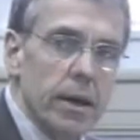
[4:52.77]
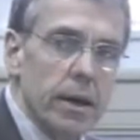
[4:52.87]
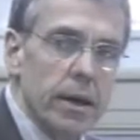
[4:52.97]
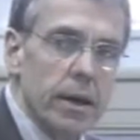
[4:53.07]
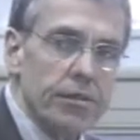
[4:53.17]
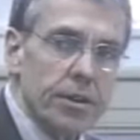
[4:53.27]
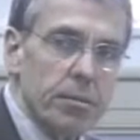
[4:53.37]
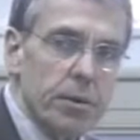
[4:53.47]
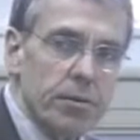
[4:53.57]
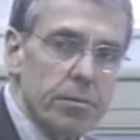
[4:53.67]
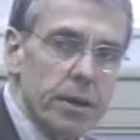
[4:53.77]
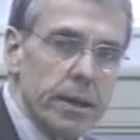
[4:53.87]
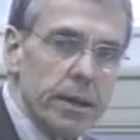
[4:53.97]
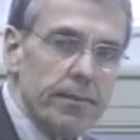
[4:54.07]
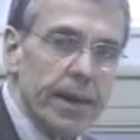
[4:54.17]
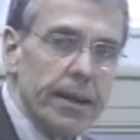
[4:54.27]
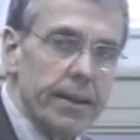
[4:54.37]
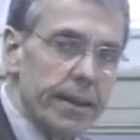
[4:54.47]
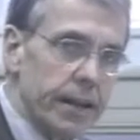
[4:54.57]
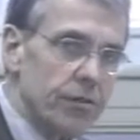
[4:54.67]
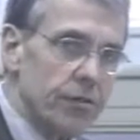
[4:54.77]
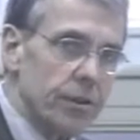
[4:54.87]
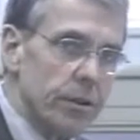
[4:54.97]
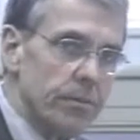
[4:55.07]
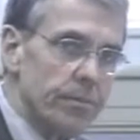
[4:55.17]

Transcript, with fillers: uh, stimulus money next year.